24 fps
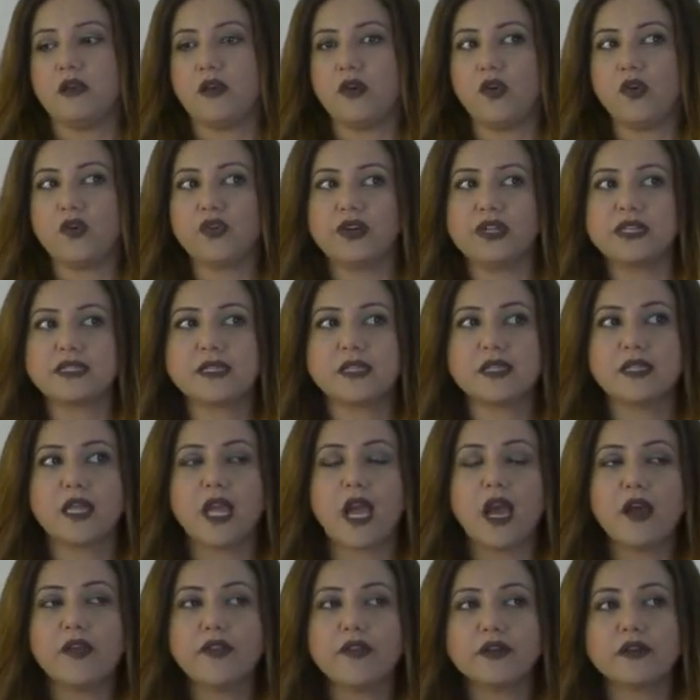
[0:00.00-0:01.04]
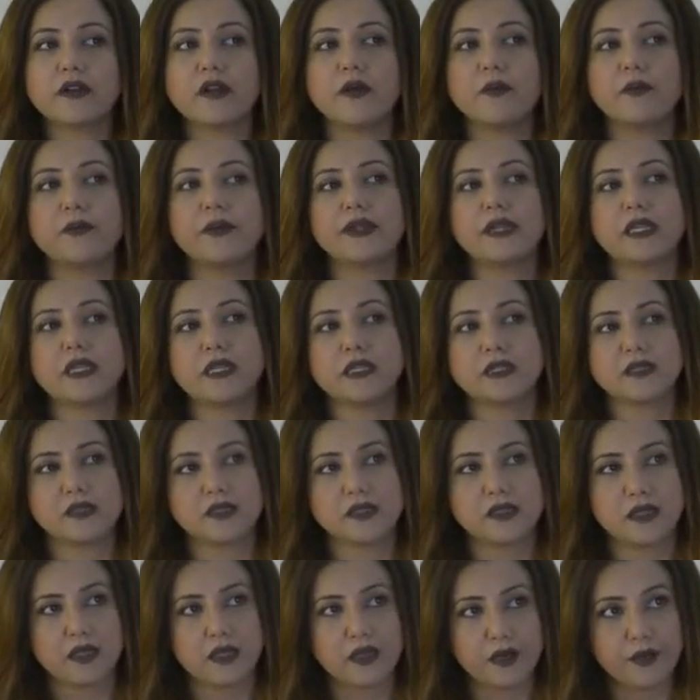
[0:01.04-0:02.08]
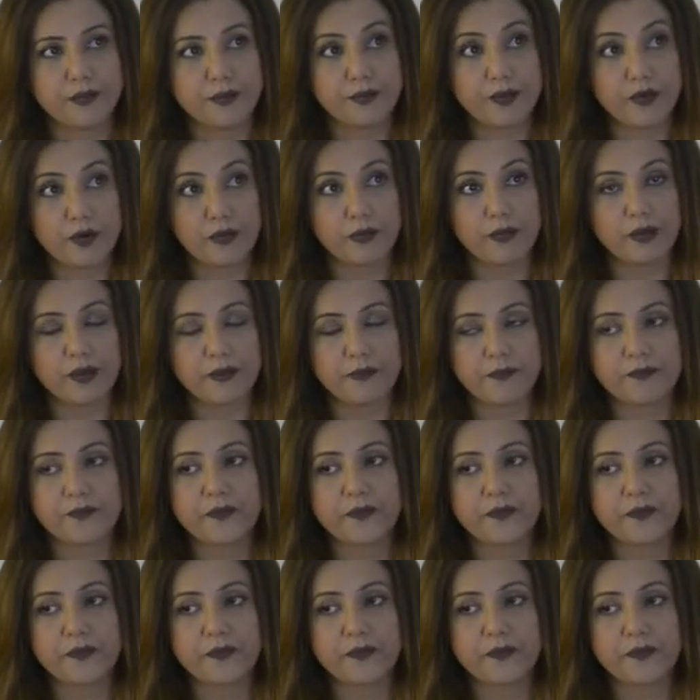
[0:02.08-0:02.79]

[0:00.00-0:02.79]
or is it the other company's problem?